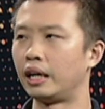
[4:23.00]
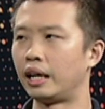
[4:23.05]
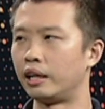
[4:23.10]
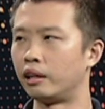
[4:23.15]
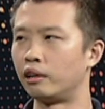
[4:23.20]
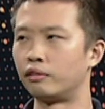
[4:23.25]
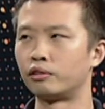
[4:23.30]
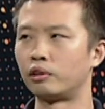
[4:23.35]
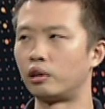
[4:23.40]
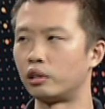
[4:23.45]

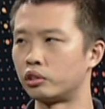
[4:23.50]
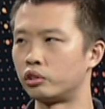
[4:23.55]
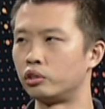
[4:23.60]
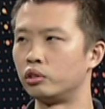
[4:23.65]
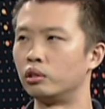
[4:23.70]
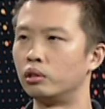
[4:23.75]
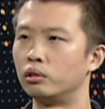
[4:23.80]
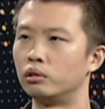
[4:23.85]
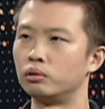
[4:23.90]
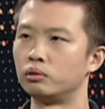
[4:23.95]
And of course, you
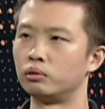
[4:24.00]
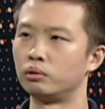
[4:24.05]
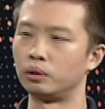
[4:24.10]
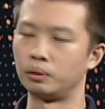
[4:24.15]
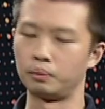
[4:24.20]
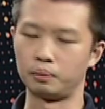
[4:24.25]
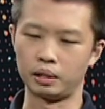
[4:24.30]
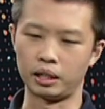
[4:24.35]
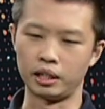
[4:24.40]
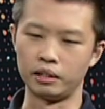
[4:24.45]
know,
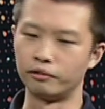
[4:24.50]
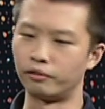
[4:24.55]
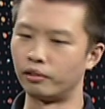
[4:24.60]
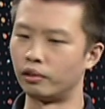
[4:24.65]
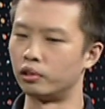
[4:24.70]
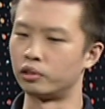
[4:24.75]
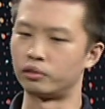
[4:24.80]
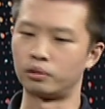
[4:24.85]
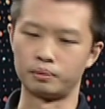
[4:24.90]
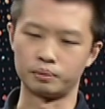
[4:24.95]

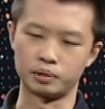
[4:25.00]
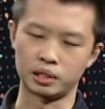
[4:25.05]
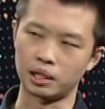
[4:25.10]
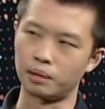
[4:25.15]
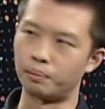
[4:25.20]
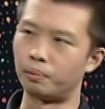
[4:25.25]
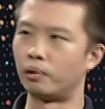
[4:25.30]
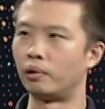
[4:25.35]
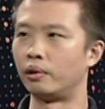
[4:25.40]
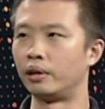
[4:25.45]
inflows from
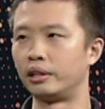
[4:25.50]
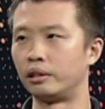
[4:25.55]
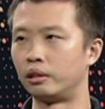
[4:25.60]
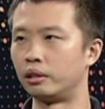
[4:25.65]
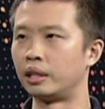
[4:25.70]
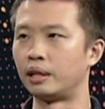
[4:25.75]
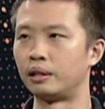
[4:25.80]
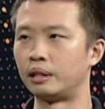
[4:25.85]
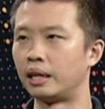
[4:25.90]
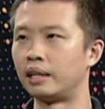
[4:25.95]
Singapore and all
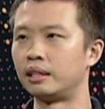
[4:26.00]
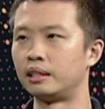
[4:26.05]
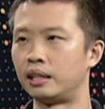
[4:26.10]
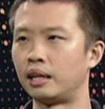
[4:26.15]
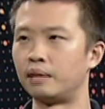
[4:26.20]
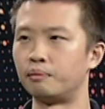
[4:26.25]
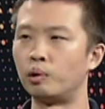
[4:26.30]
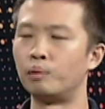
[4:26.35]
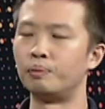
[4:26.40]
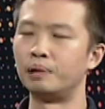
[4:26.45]

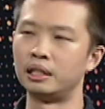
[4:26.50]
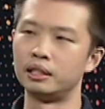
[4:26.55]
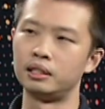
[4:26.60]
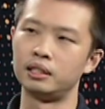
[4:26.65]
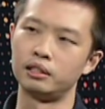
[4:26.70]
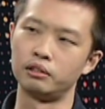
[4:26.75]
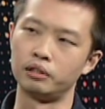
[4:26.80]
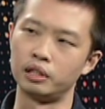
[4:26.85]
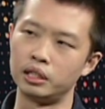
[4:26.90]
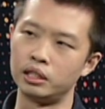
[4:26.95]
that
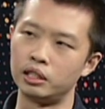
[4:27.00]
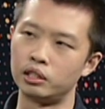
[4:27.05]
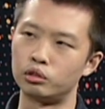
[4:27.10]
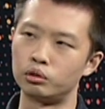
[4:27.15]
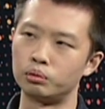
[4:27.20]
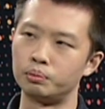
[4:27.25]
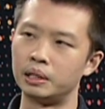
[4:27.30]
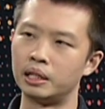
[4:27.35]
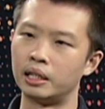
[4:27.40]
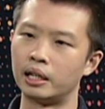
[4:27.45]
mobility really needs
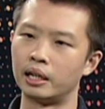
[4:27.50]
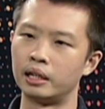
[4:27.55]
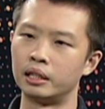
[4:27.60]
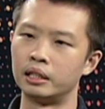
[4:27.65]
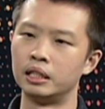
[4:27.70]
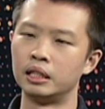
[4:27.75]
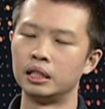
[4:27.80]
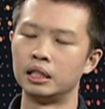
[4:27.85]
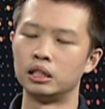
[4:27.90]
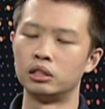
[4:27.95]
to be there.
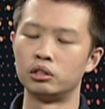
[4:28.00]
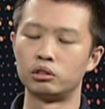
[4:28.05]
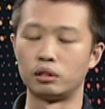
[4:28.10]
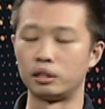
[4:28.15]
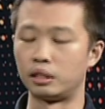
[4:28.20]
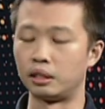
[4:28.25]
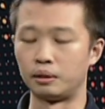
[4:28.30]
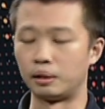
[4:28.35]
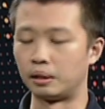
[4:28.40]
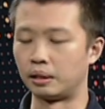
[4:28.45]
So I
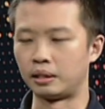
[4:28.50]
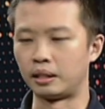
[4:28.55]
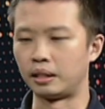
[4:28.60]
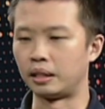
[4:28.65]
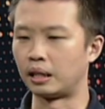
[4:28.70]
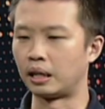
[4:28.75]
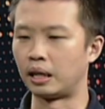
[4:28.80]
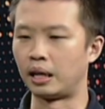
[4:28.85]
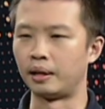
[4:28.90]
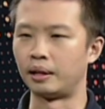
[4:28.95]

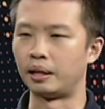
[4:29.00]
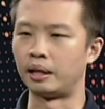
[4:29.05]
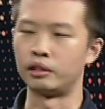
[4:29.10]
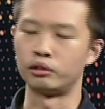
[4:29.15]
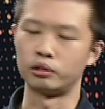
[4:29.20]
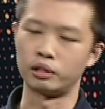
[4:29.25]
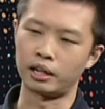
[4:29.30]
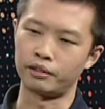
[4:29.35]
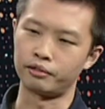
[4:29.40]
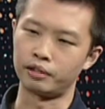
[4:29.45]
think I
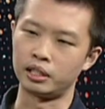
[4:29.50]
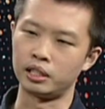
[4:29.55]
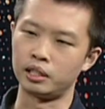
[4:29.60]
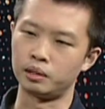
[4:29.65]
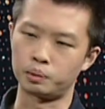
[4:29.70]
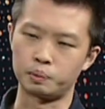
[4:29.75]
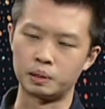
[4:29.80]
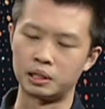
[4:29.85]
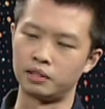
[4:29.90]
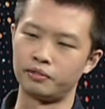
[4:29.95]
don't have any
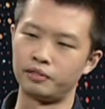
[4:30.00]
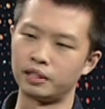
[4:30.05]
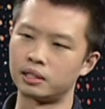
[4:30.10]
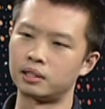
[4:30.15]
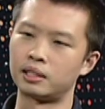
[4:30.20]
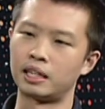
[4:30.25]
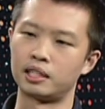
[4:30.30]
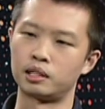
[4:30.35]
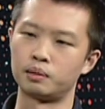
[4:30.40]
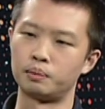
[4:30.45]
specific
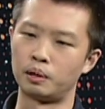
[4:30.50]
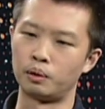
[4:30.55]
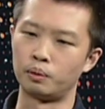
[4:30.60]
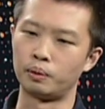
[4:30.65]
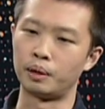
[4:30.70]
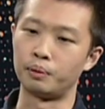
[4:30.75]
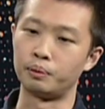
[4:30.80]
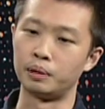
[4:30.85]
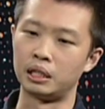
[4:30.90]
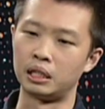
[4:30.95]
stats about
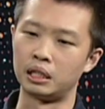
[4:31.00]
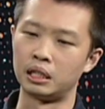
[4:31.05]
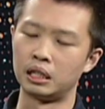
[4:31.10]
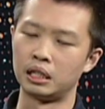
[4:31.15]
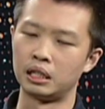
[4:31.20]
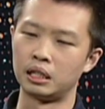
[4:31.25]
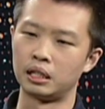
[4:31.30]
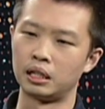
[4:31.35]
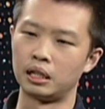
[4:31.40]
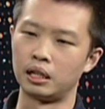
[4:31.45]
where we,
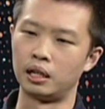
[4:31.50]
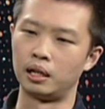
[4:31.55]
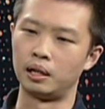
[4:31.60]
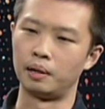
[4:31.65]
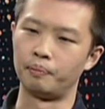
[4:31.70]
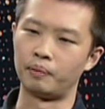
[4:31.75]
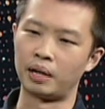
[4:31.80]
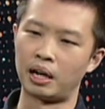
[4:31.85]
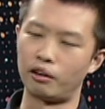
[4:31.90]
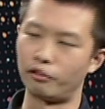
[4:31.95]

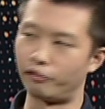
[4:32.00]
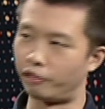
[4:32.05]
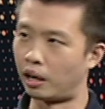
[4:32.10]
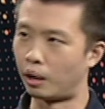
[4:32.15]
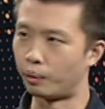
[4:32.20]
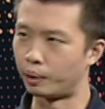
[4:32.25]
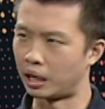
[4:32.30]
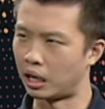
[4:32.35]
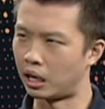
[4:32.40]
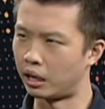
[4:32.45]
far
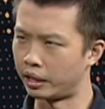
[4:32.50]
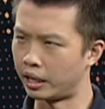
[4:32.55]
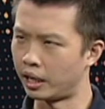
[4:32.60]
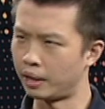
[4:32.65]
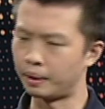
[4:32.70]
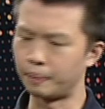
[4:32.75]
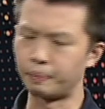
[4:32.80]
we are yet,